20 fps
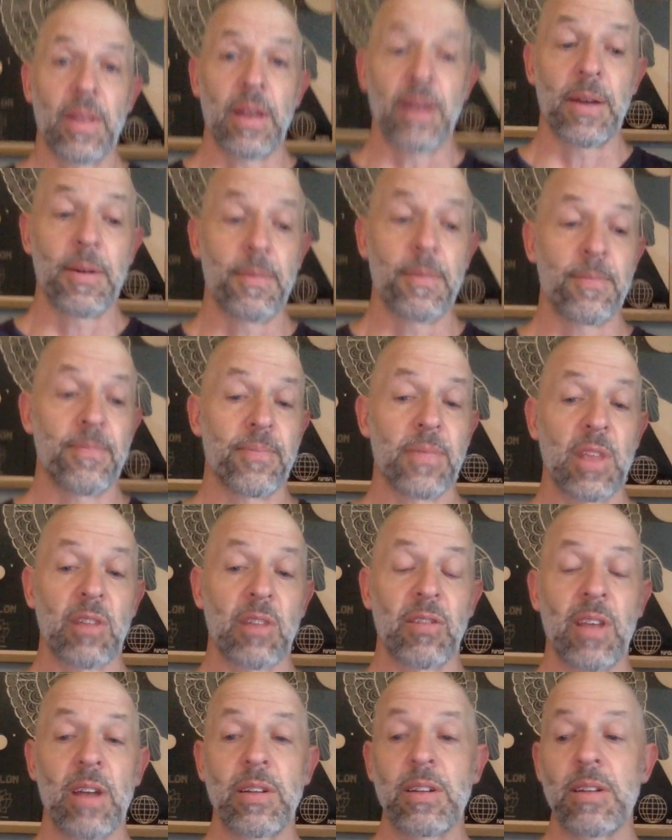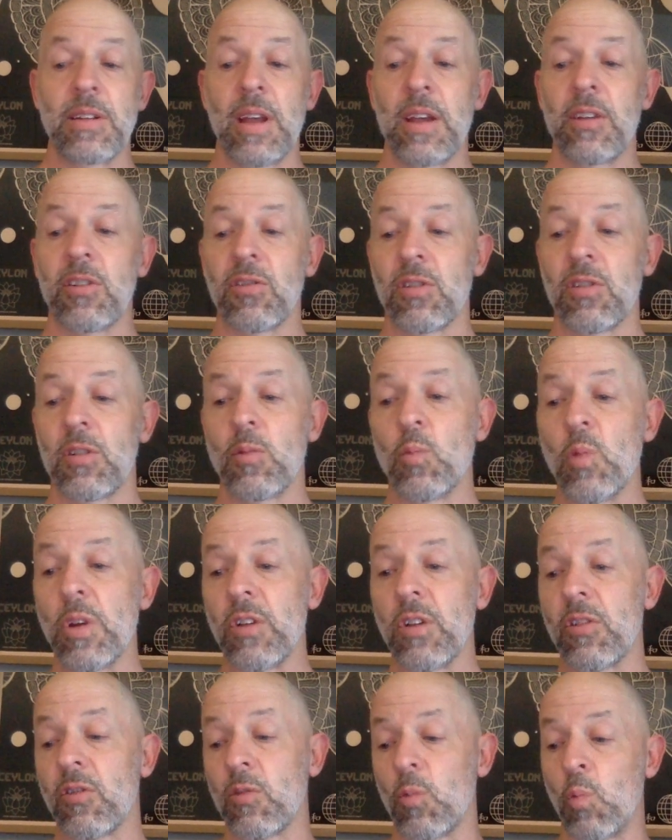The Saudi nation,
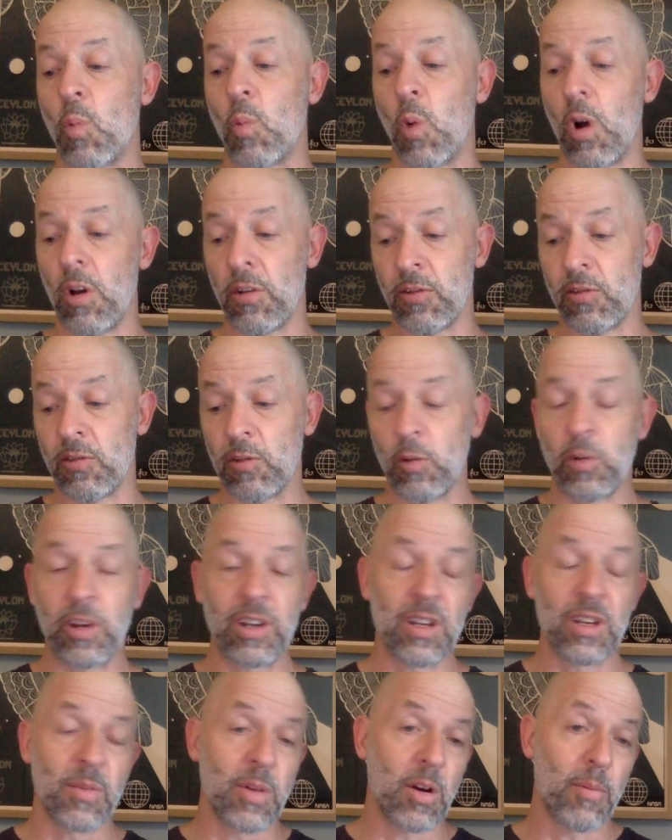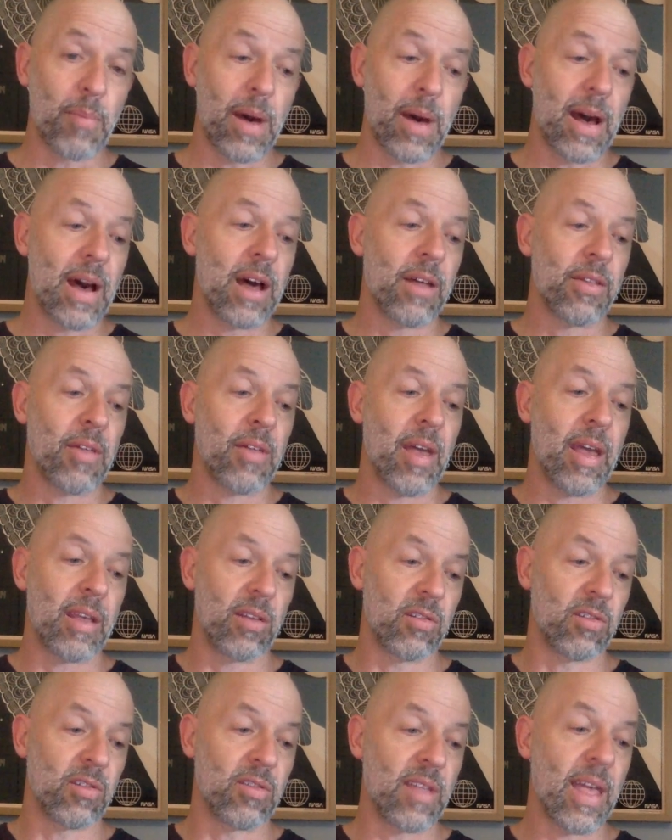which was looking to be on path,
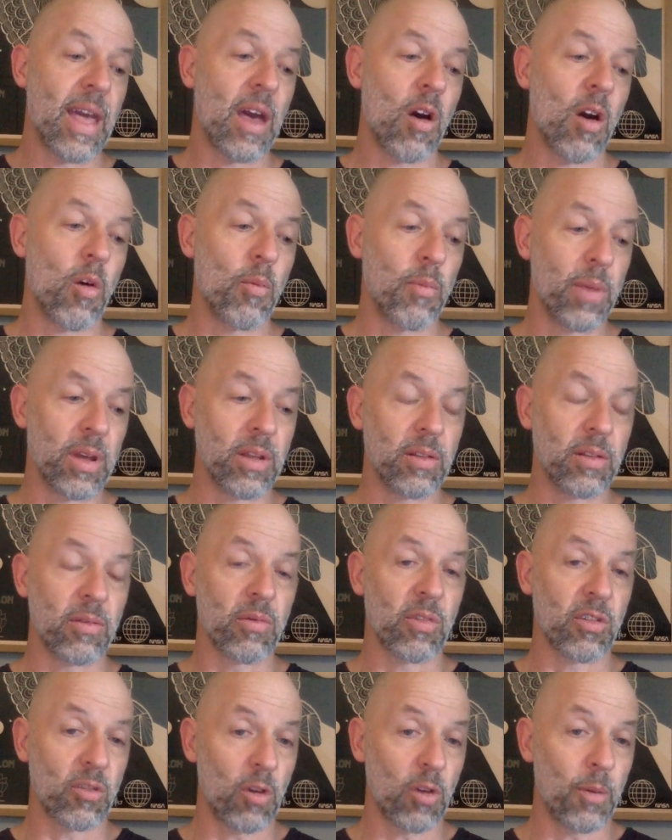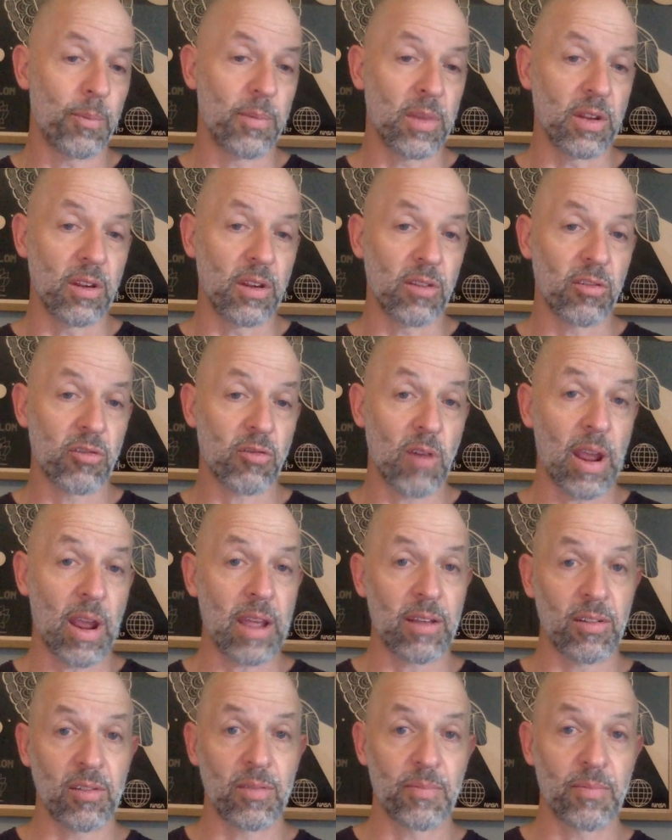has now been stopped in its
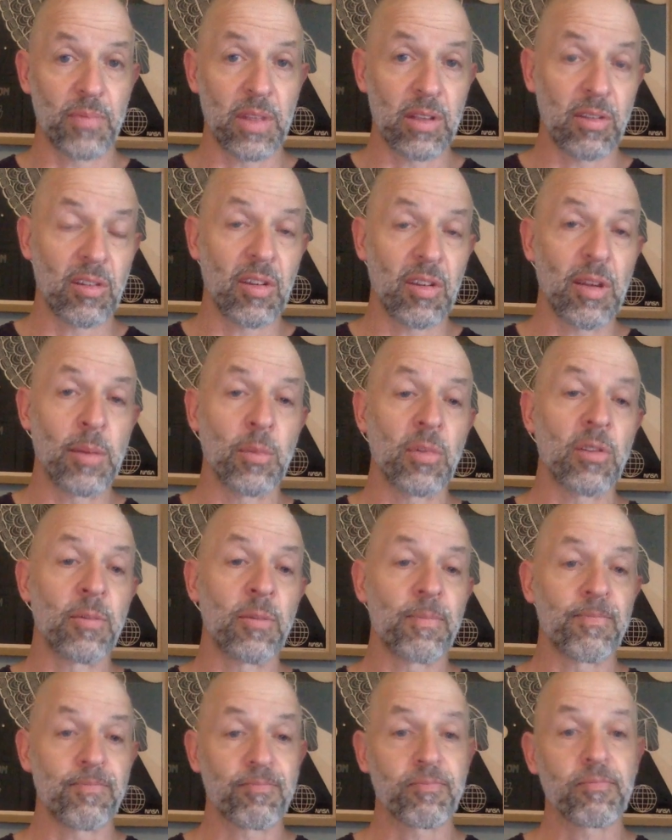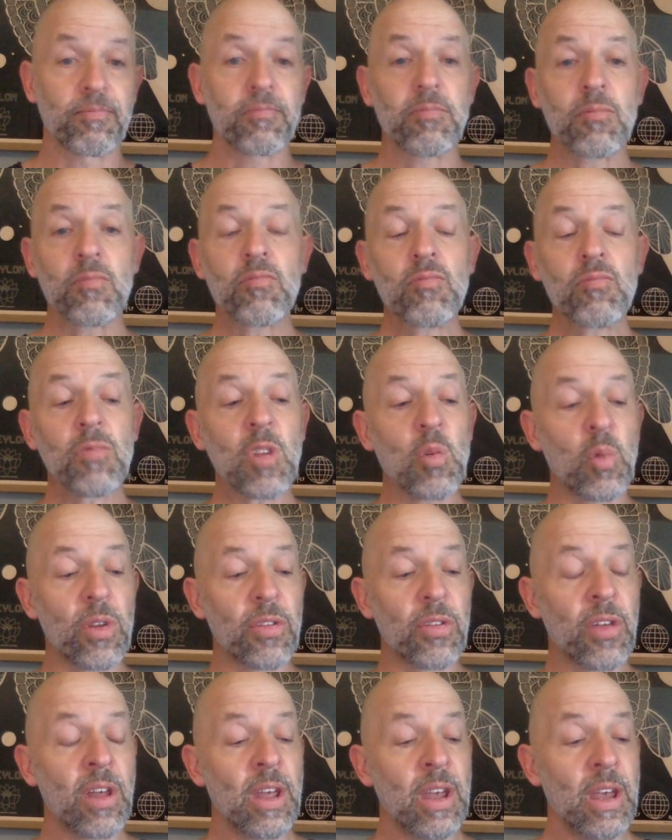tracks, it seems, with
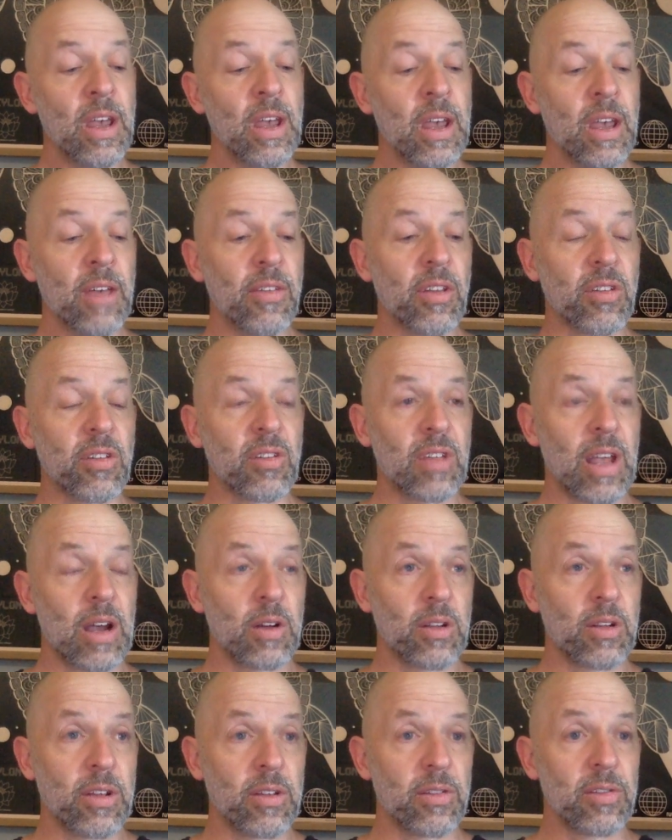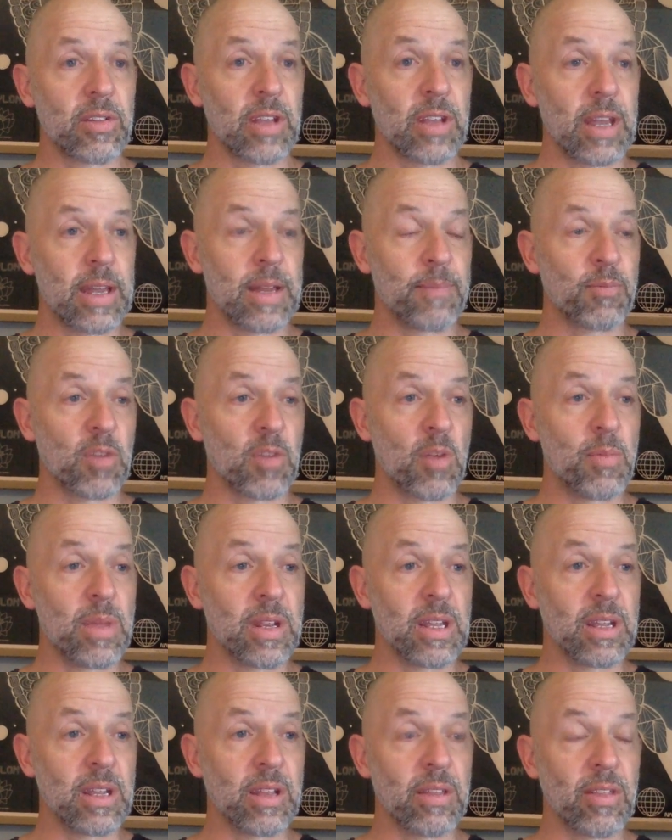the Saudis
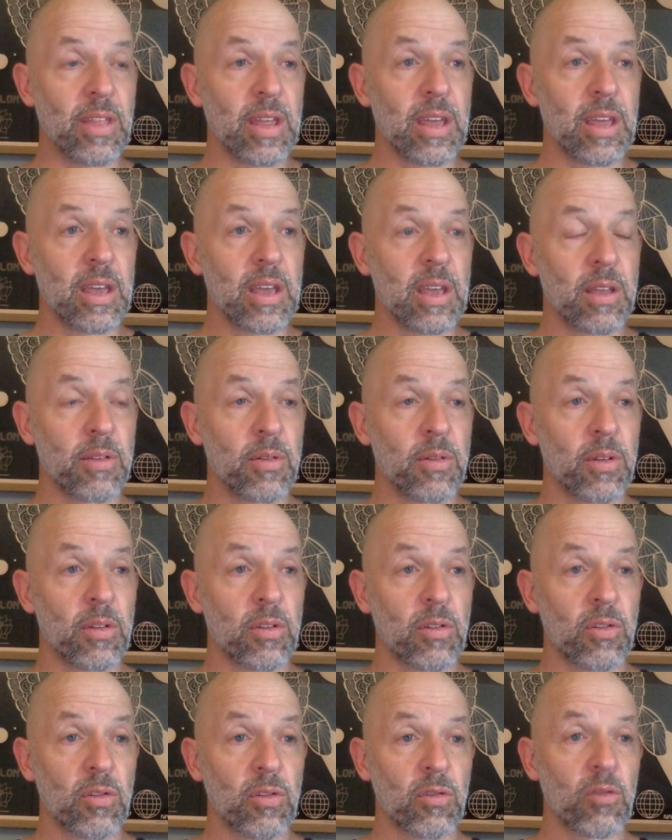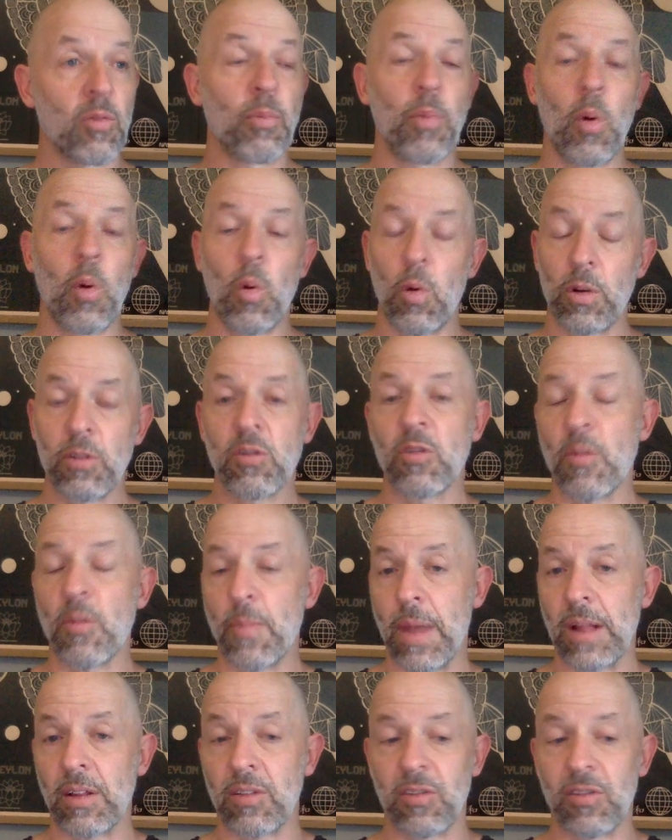committing their support to the
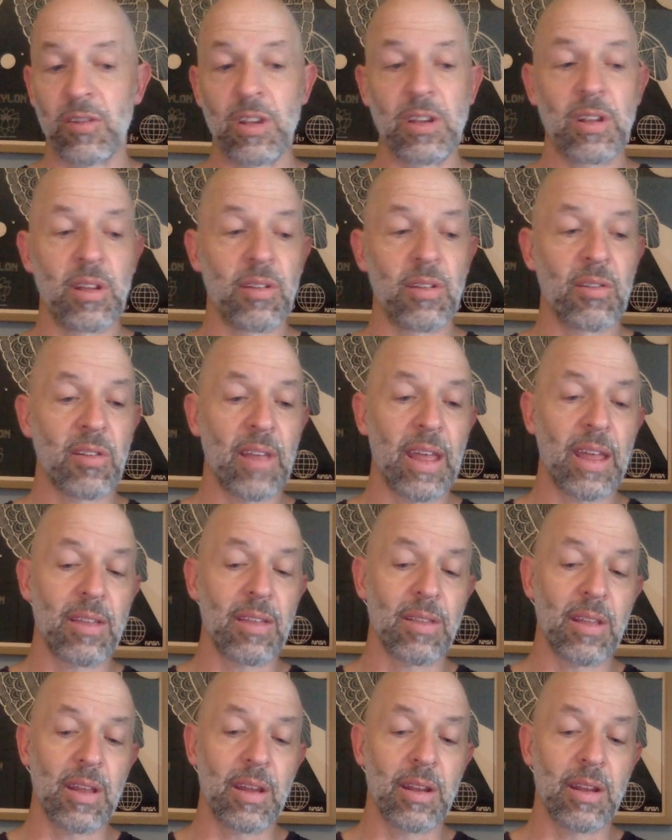Palestinians and